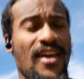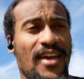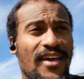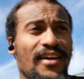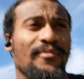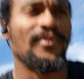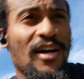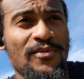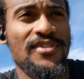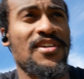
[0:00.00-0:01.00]
I
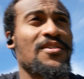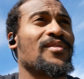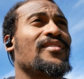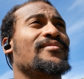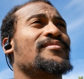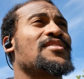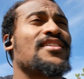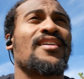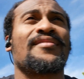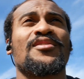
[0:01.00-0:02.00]
was hearing
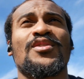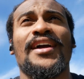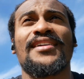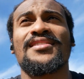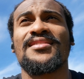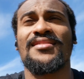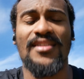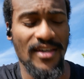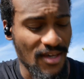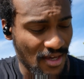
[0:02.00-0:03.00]
stuff in tracks
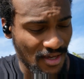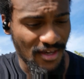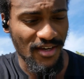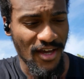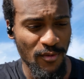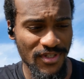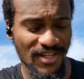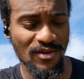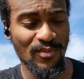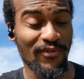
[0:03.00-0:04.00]
that I wasn't
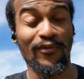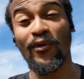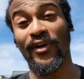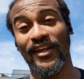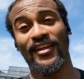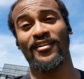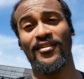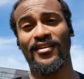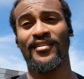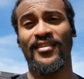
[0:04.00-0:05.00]
hearing before in any
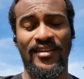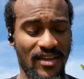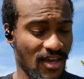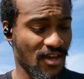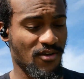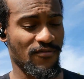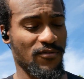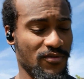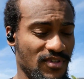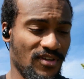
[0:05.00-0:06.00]
other
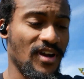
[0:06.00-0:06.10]
earphones or